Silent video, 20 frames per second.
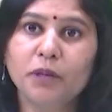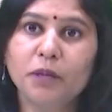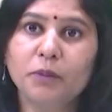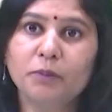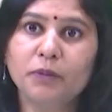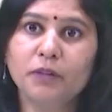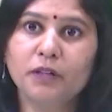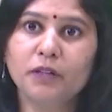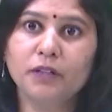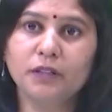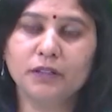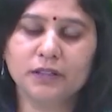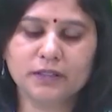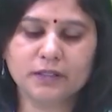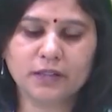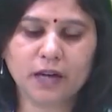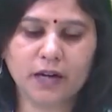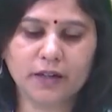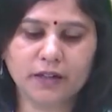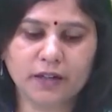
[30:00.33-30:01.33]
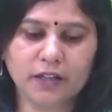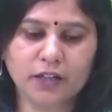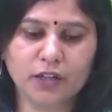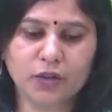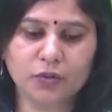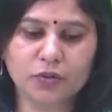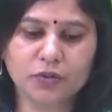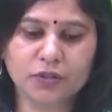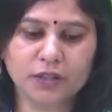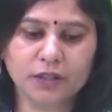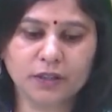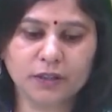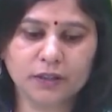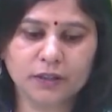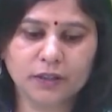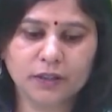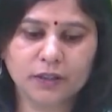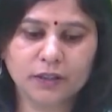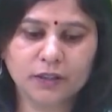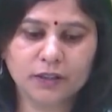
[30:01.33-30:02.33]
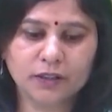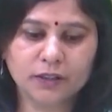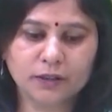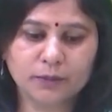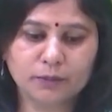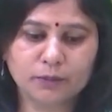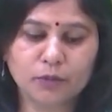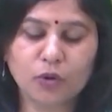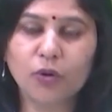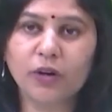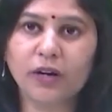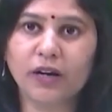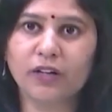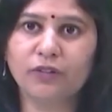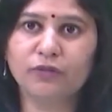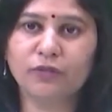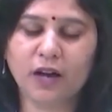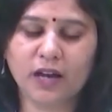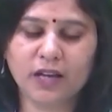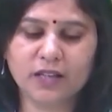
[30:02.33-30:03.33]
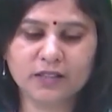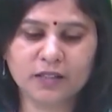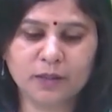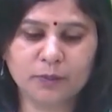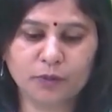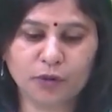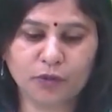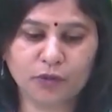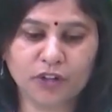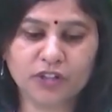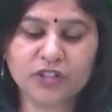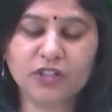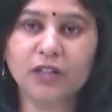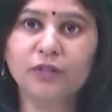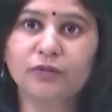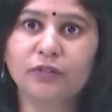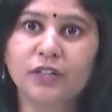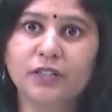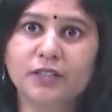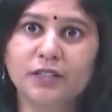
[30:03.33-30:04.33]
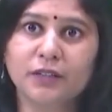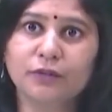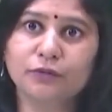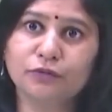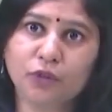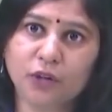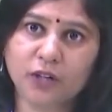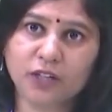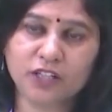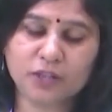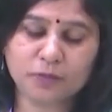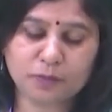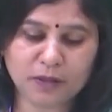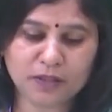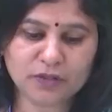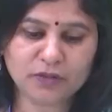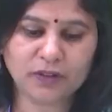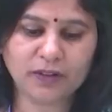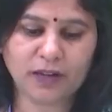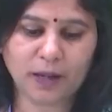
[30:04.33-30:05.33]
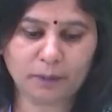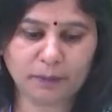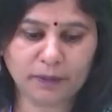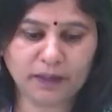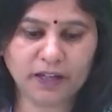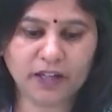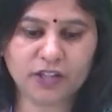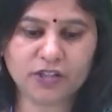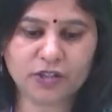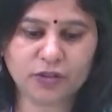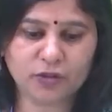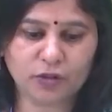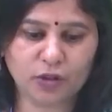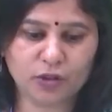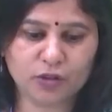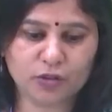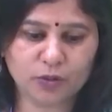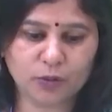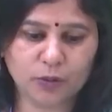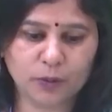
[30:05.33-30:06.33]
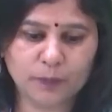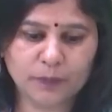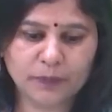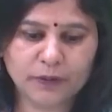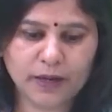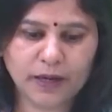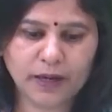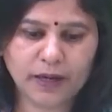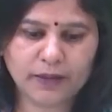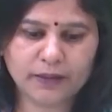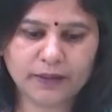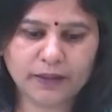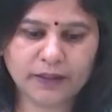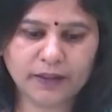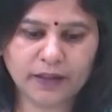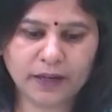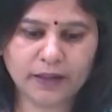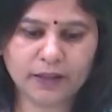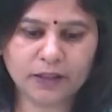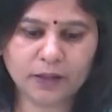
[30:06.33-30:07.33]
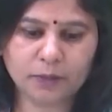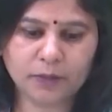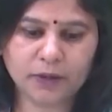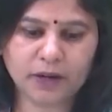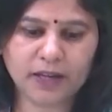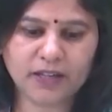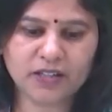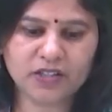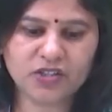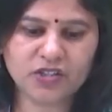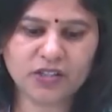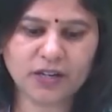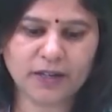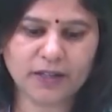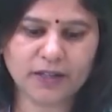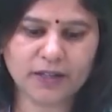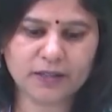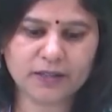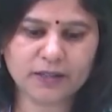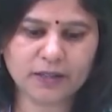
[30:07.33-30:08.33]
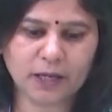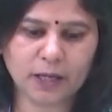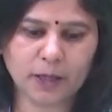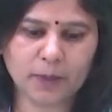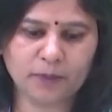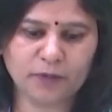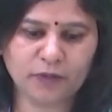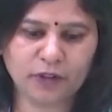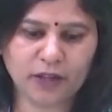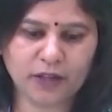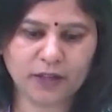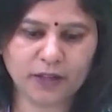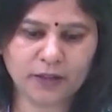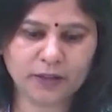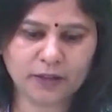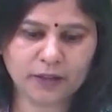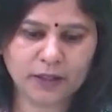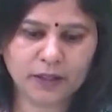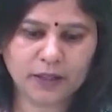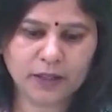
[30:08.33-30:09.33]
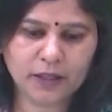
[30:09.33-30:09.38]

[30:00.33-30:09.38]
people started using the more advanced and professional version for a specific application also. And then enterprise GIS came, wherein